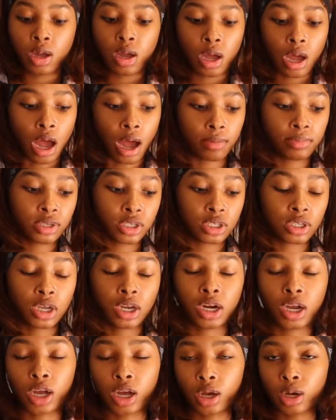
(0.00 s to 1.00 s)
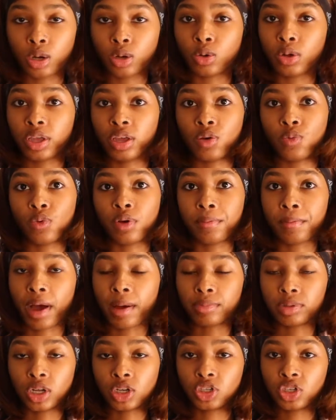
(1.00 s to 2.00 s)
I'm just gonna go in with my
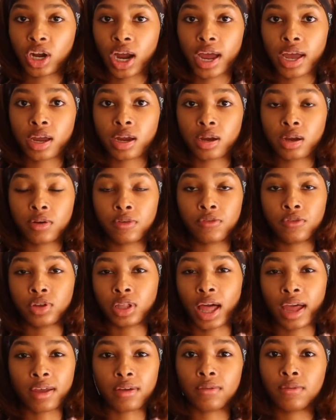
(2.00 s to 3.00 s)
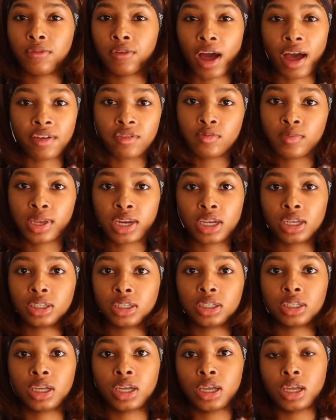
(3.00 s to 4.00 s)
blow dryer for like 5
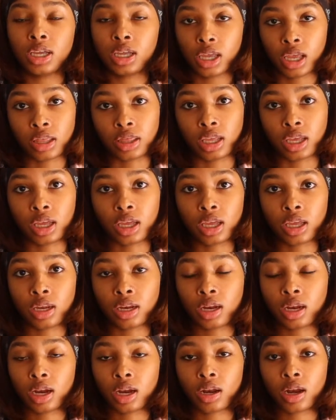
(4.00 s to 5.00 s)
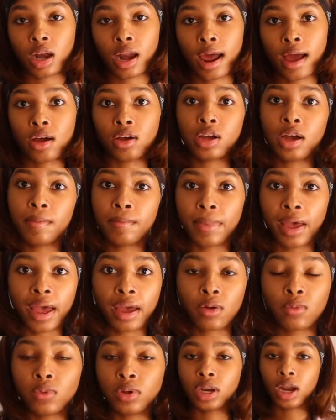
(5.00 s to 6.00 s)
minutes, and then I'll come back when